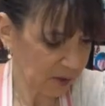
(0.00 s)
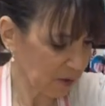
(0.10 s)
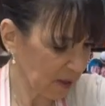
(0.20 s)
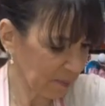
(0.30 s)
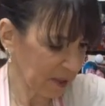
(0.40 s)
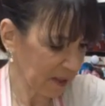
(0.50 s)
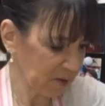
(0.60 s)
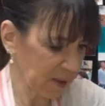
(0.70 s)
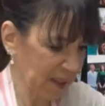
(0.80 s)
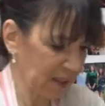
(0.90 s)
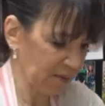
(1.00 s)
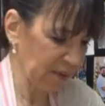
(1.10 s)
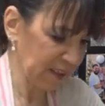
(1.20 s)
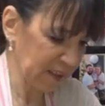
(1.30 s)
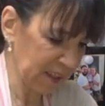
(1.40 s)
so I'm not going to get
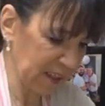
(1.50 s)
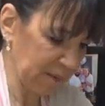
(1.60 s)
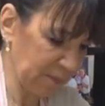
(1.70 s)
fancy.